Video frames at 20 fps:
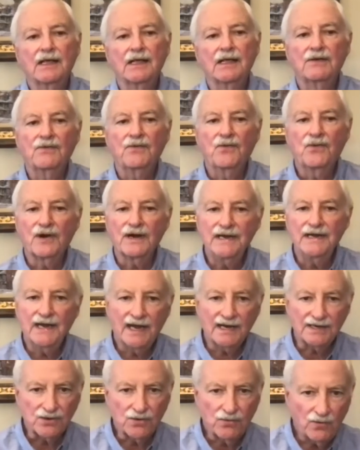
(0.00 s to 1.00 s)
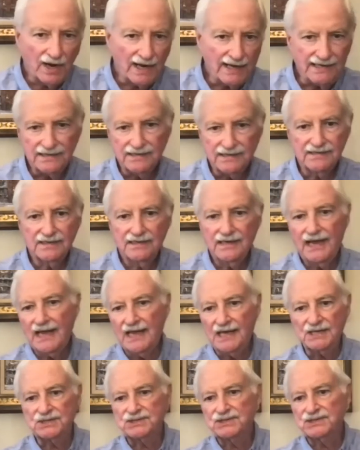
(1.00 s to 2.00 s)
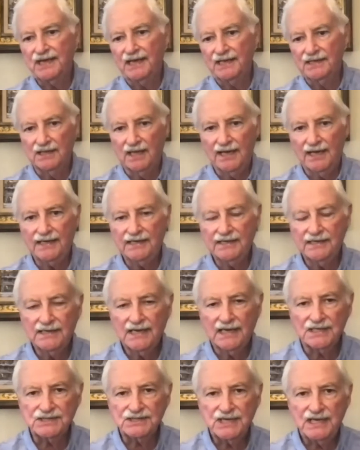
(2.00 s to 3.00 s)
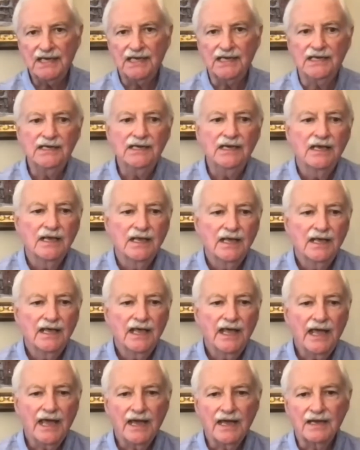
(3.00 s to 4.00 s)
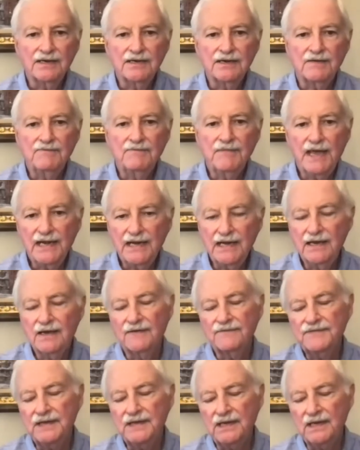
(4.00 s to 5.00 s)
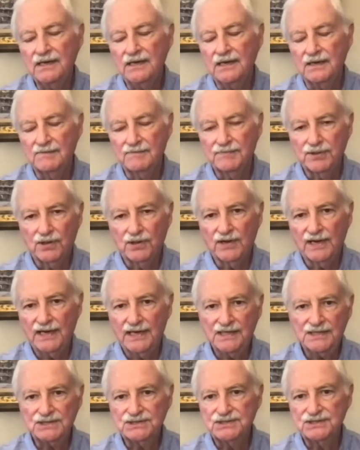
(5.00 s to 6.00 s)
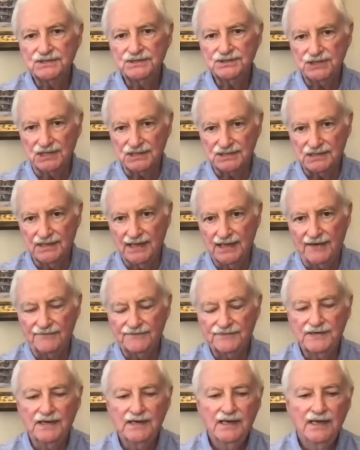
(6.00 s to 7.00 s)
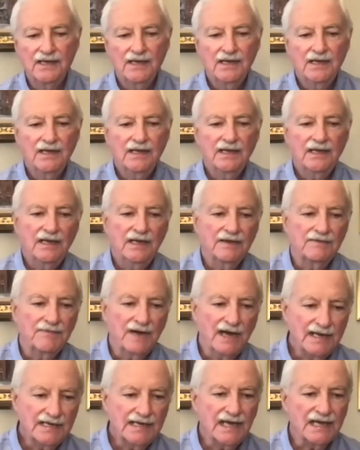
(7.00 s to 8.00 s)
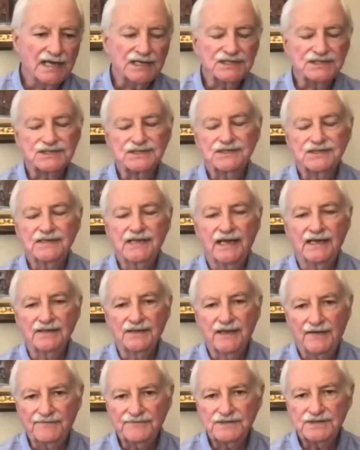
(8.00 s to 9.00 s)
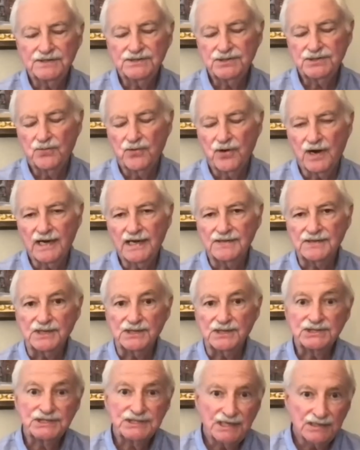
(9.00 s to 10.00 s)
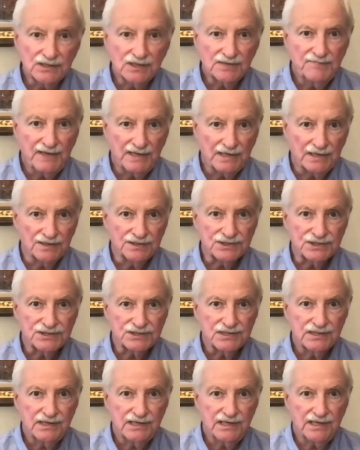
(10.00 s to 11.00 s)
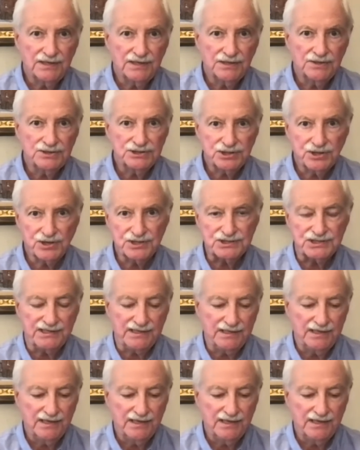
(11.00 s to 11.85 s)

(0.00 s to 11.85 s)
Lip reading: were not quite as enlightened as he, and many of the employees just left. In my case, they left to work at the silk mills in New Jersey.